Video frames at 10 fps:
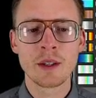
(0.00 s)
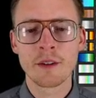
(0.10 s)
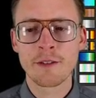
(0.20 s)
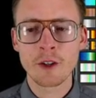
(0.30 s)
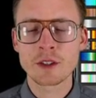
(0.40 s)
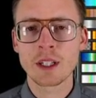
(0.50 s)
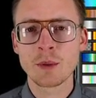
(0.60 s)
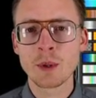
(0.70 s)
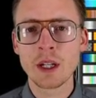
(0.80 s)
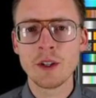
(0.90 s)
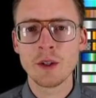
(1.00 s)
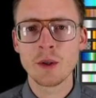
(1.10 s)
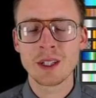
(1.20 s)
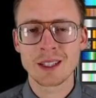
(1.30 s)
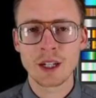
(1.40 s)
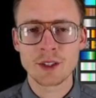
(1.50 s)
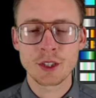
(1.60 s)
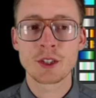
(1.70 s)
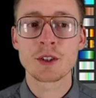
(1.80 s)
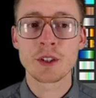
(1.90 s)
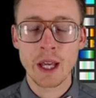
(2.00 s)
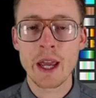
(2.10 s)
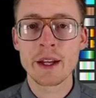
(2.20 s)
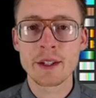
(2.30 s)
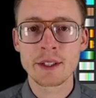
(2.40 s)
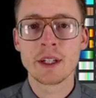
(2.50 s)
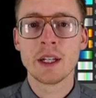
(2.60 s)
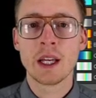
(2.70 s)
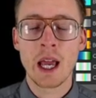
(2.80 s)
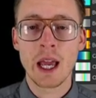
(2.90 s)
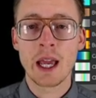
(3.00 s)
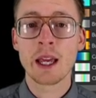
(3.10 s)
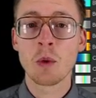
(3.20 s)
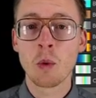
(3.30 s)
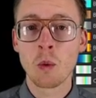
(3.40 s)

the first thing we need to do is actually create a